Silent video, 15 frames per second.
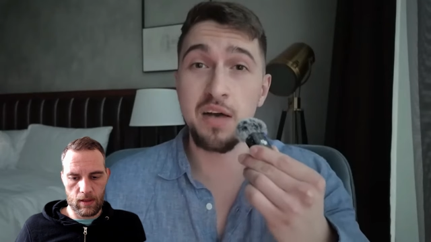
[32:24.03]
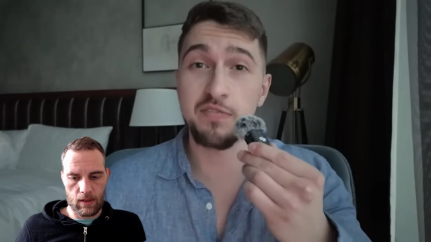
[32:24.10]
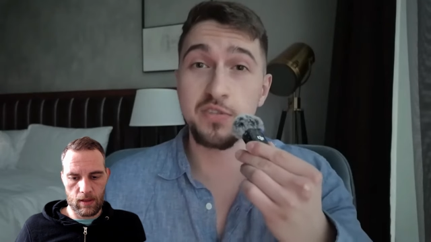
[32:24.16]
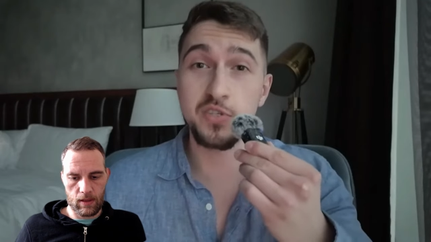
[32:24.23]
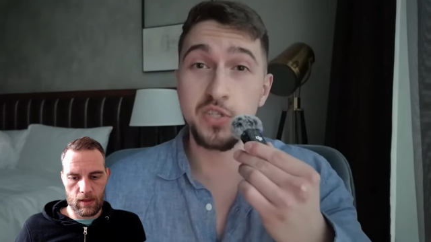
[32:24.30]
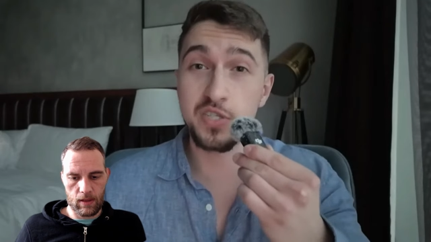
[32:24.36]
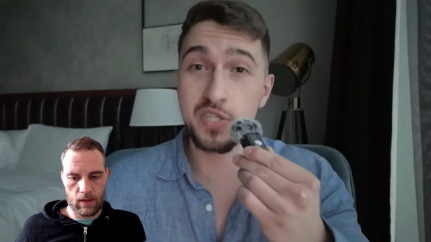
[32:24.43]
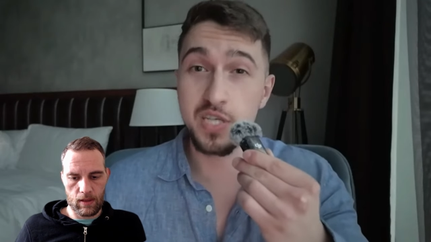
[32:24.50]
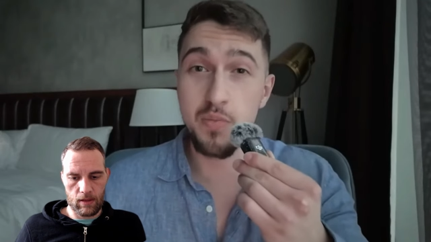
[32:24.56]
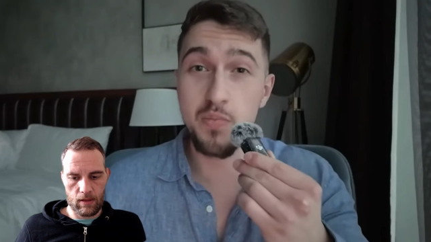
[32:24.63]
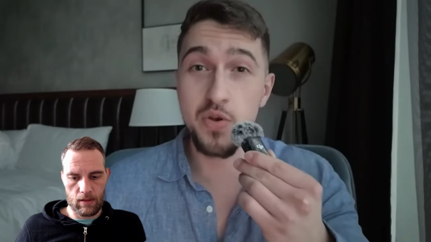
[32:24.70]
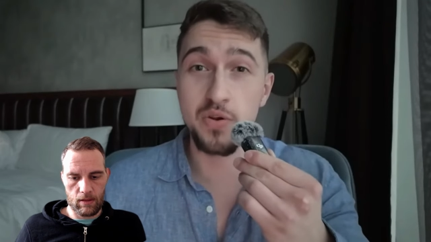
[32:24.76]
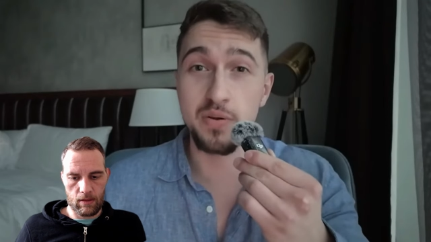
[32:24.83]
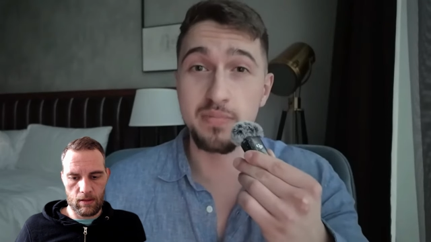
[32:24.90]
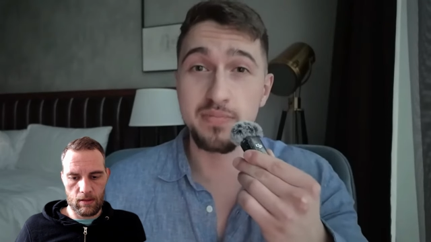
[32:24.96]
Speaker 1: after the
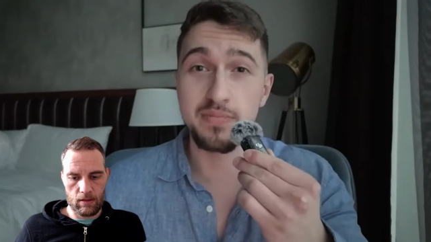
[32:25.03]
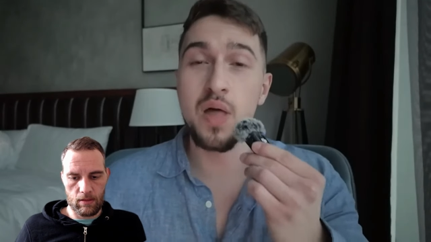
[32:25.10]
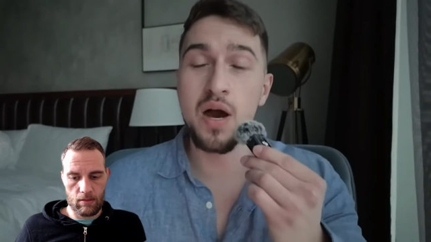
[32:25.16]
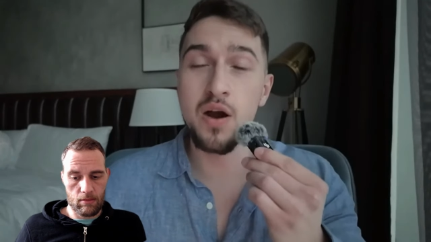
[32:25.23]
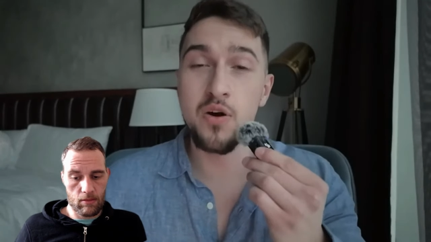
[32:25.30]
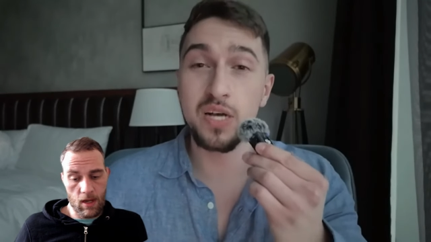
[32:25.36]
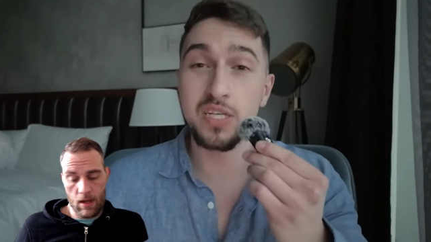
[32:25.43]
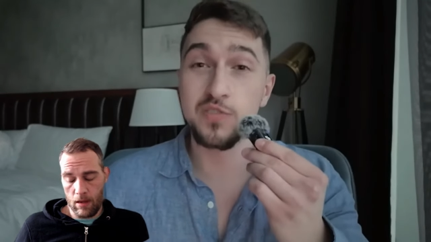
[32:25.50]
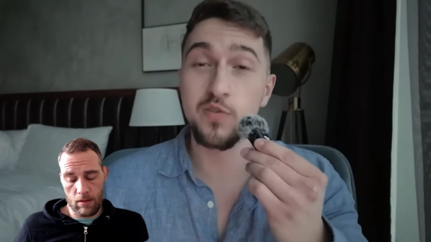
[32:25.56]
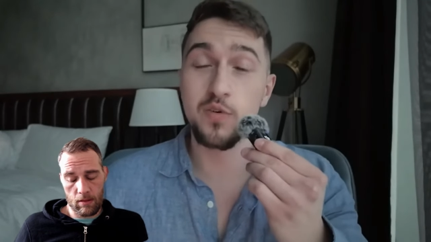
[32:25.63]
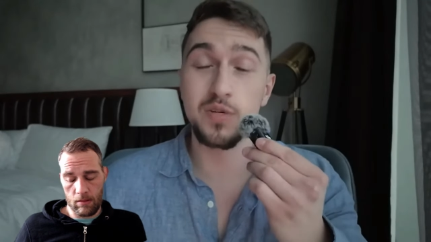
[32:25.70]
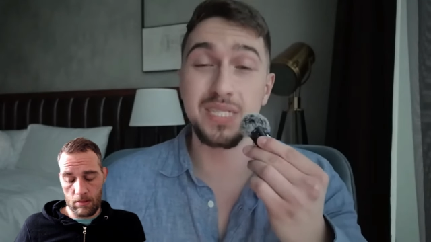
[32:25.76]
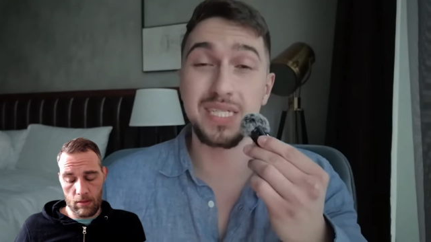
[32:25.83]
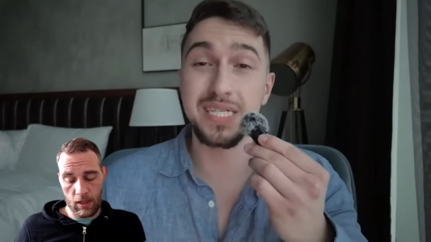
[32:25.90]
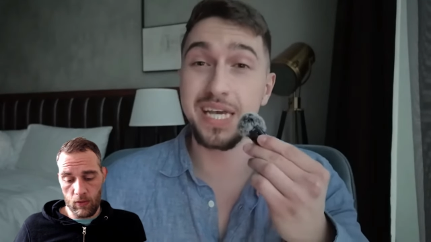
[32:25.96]
summer. Now, as
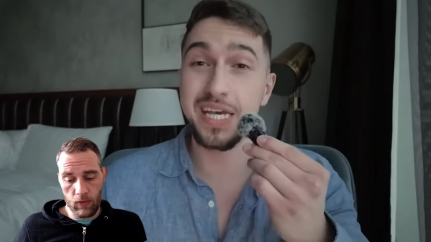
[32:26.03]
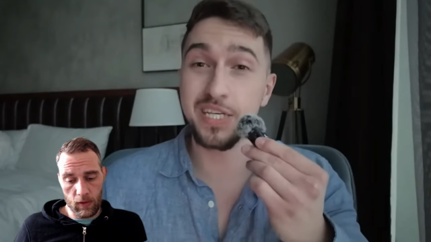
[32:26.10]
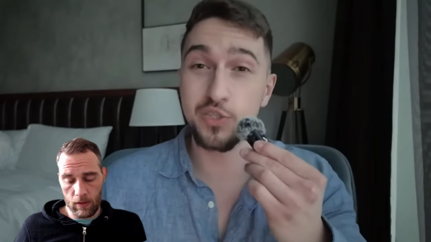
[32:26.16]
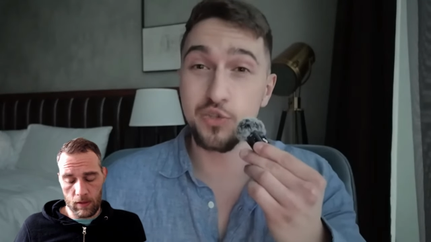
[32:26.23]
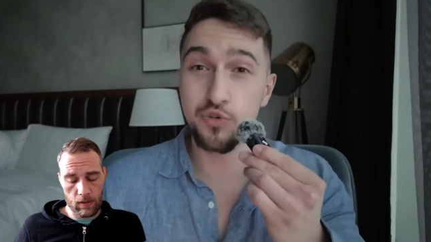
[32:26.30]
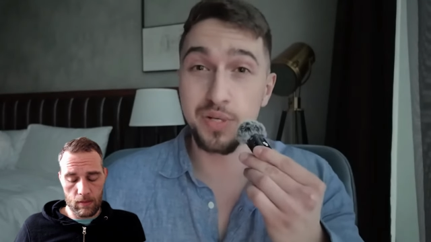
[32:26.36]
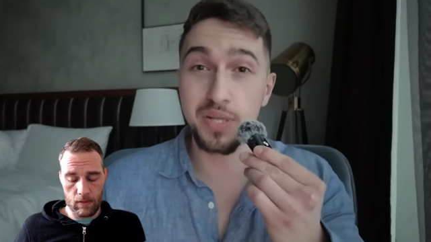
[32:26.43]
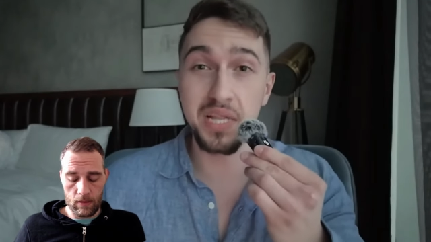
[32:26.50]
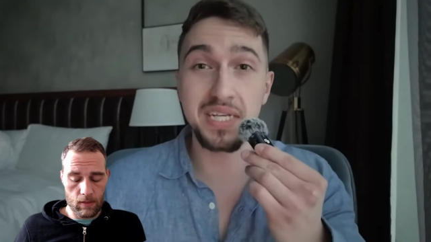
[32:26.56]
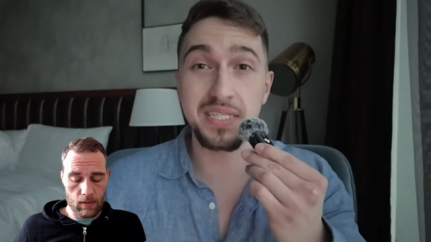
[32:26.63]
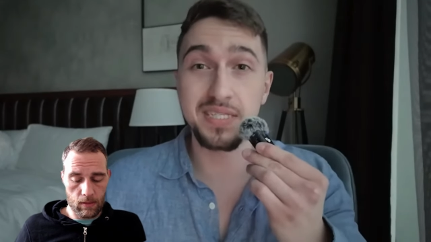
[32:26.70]
for the history